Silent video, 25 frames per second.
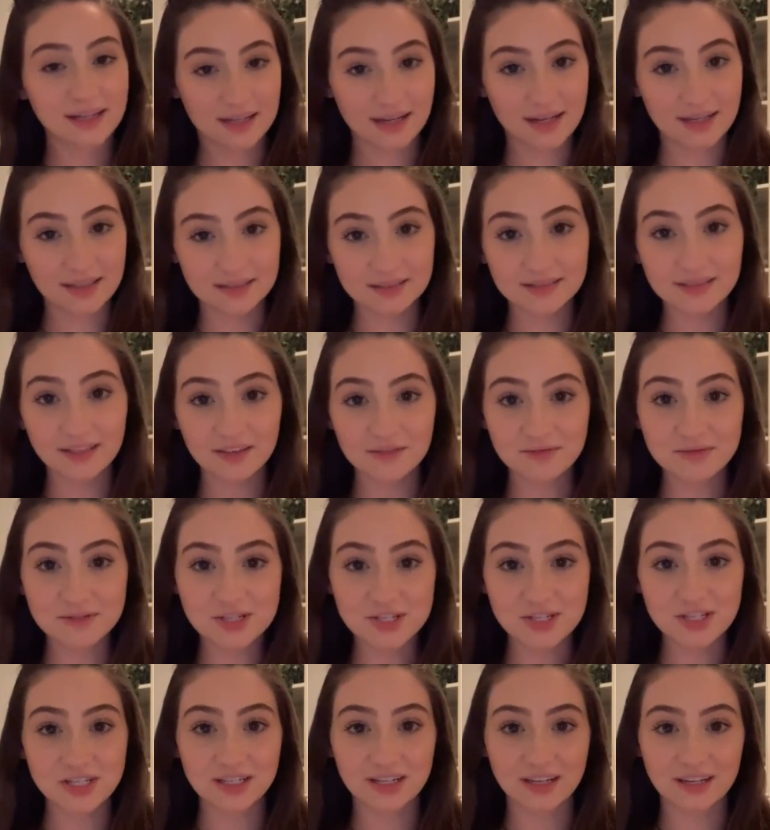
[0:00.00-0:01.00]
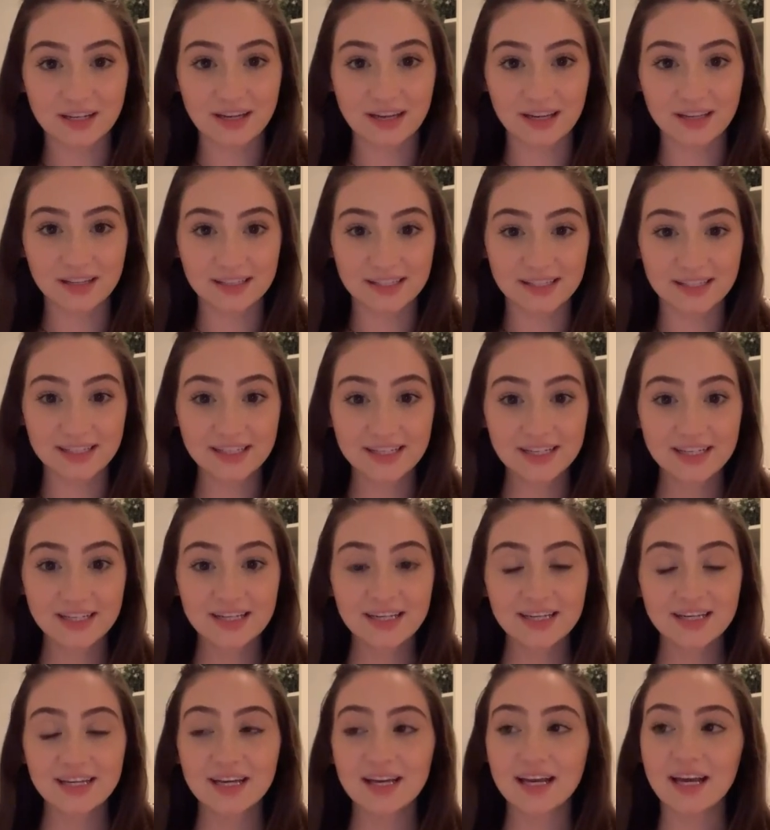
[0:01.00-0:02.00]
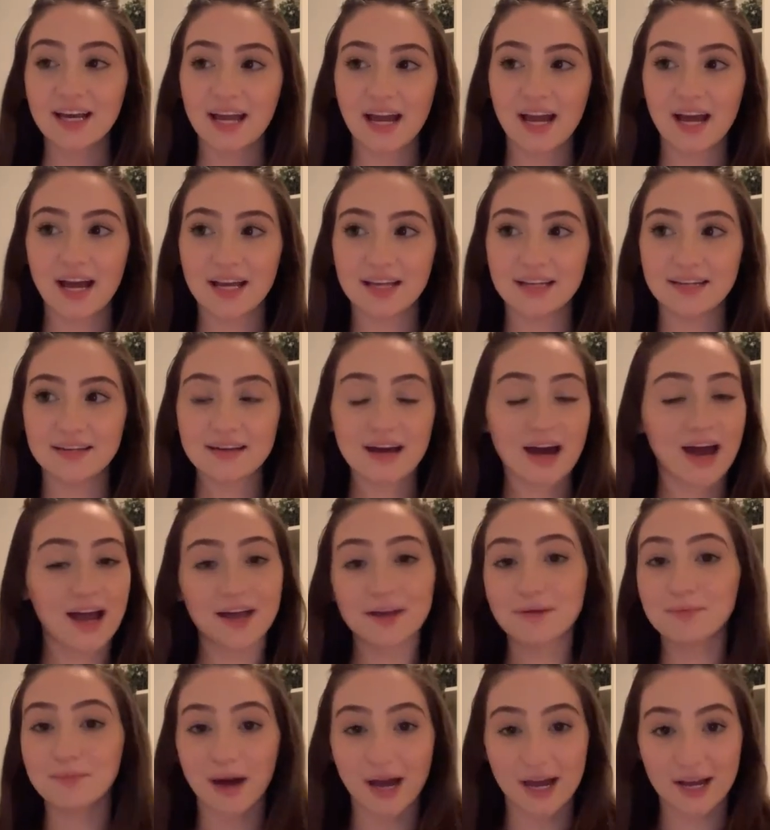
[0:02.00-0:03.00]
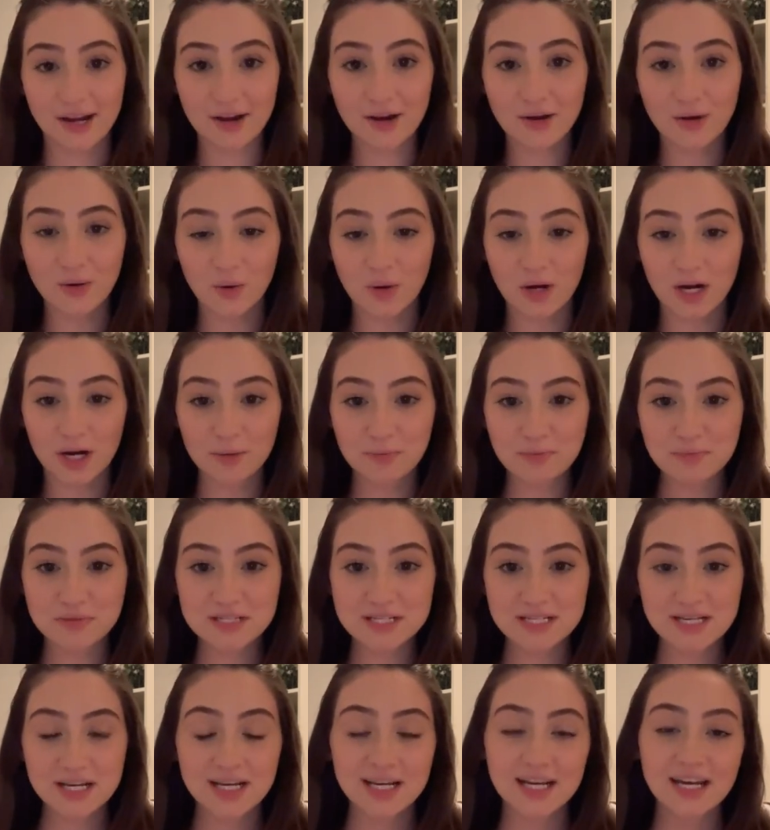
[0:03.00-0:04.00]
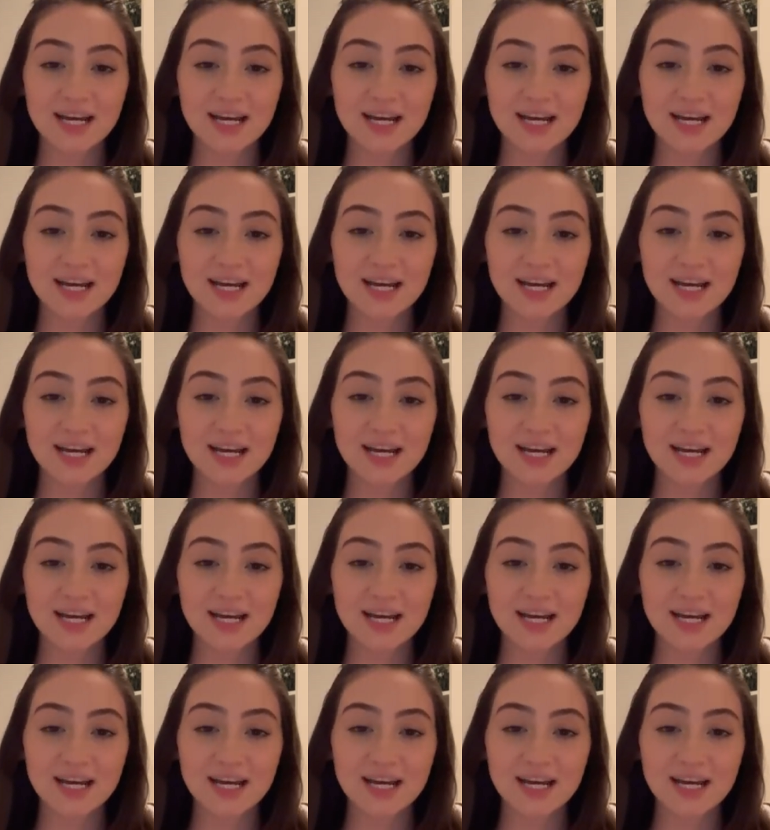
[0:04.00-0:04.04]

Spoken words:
I love Machine Gun Kelly and I admire Corpse,